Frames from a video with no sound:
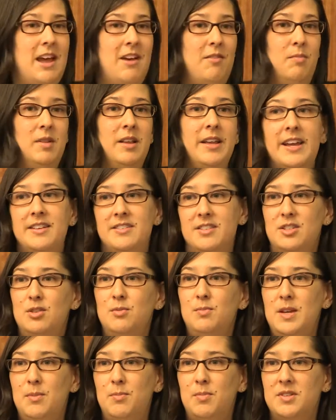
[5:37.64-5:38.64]
have plans to
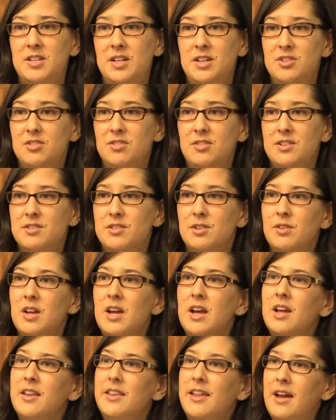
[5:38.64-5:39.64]
be potentially. So
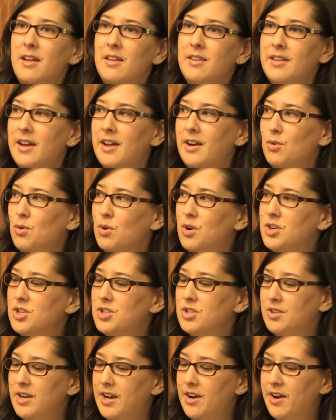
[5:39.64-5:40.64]
that
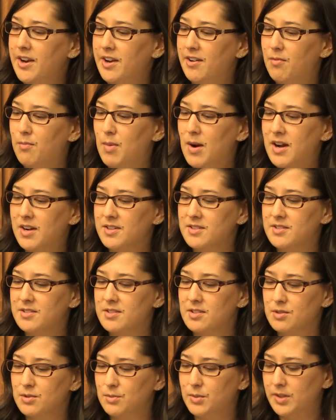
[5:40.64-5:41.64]
orange area of
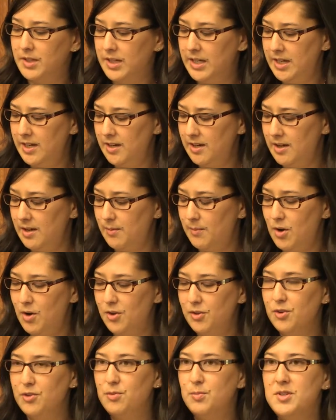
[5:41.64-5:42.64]
boxes is really
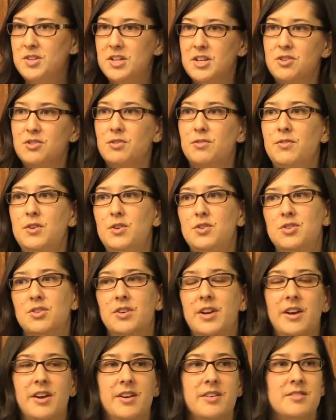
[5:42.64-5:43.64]
all those potential
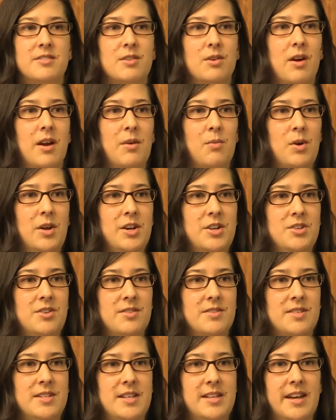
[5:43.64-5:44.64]
future areas. So I wanted you
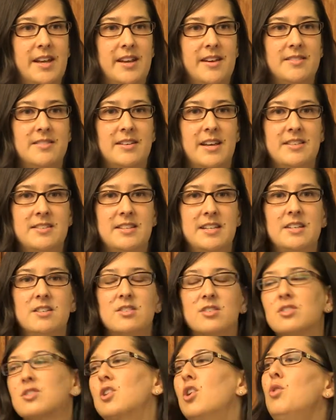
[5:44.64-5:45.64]
to see that as that's in
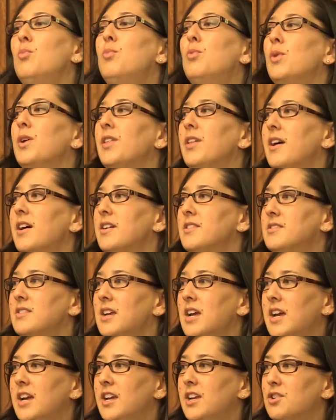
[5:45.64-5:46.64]
the scope with us
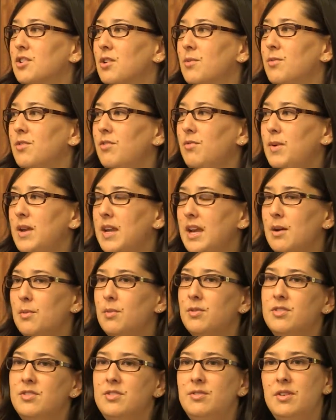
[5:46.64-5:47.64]
in terms of being
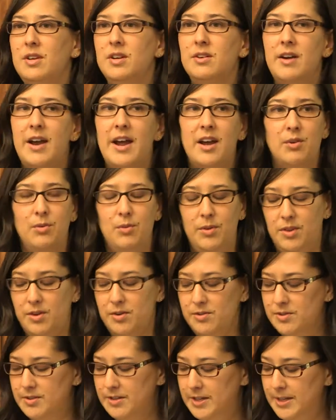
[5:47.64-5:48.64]
able to interact with those.